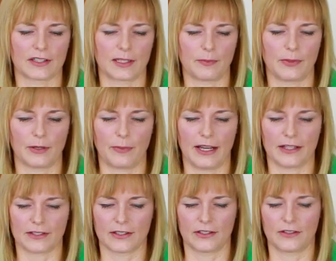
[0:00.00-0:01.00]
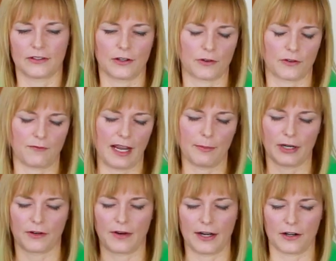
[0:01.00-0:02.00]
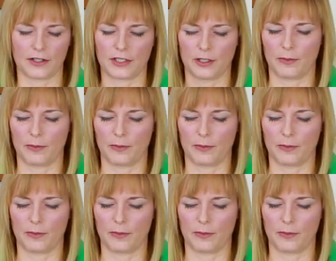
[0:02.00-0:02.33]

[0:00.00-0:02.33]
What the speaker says: slip your pencil, your fabric right onto your